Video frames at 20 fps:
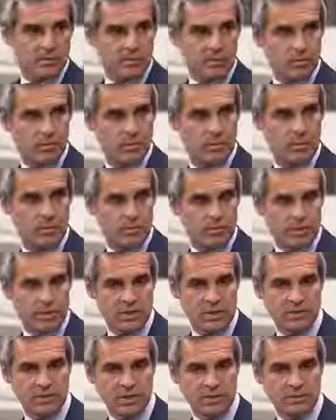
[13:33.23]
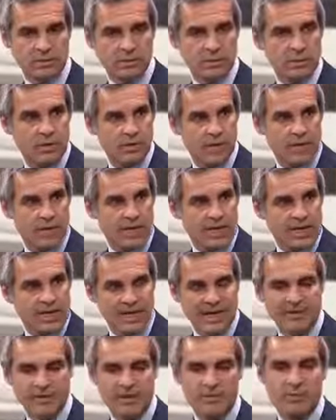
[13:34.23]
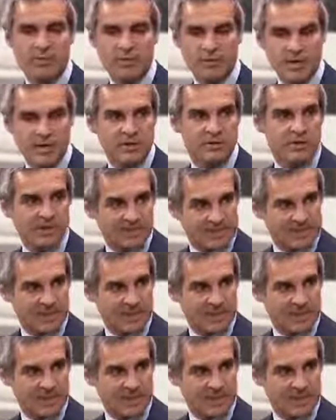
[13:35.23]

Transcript: yeah. with the shampoo, yeah. and the more they're going to